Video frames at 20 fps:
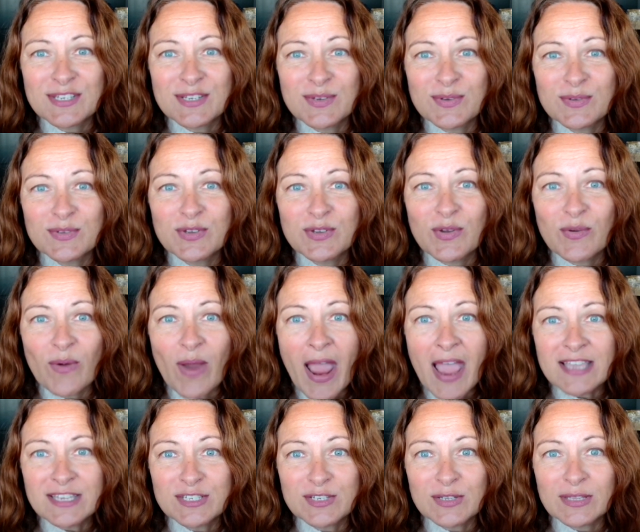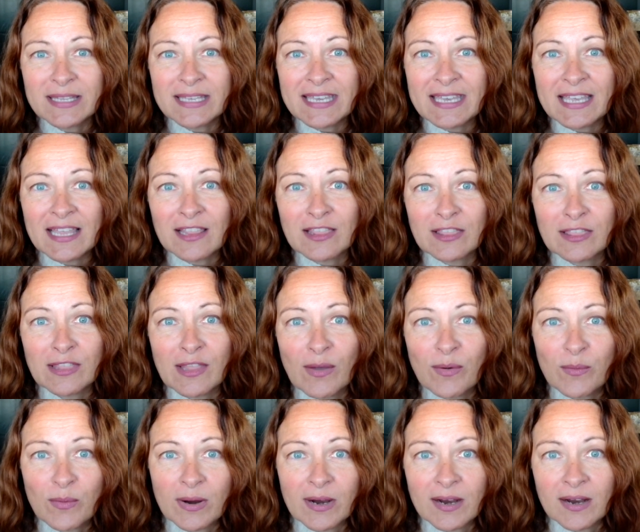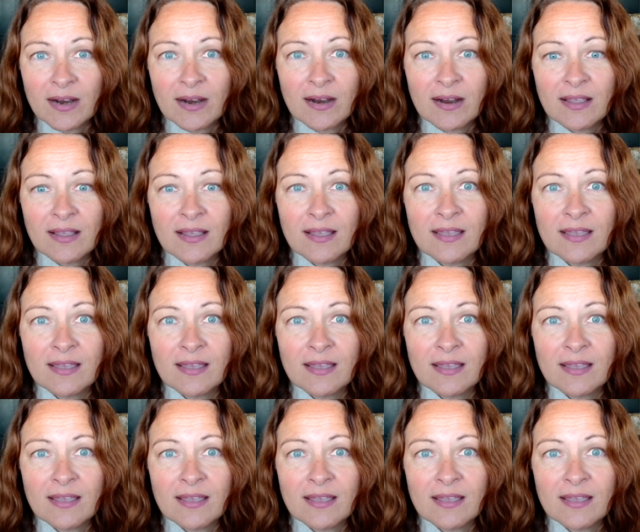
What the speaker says: to gradually lower